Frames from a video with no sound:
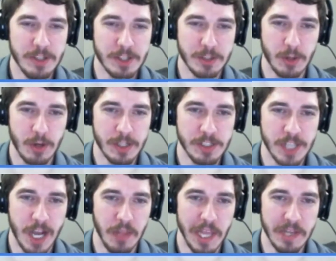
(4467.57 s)
starting to
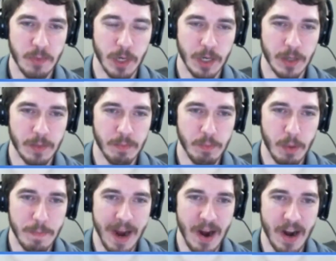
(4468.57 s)
sound like we're
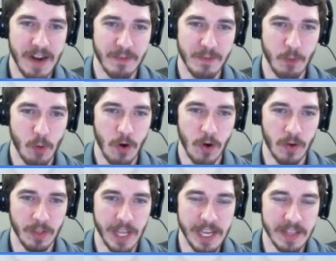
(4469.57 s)
preparing
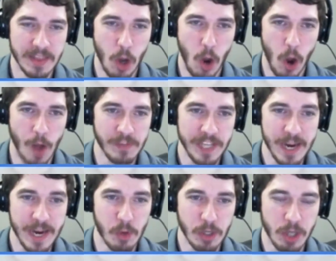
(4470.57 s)
for like the
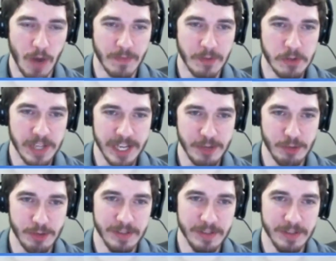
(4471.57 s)
off-camera conversation?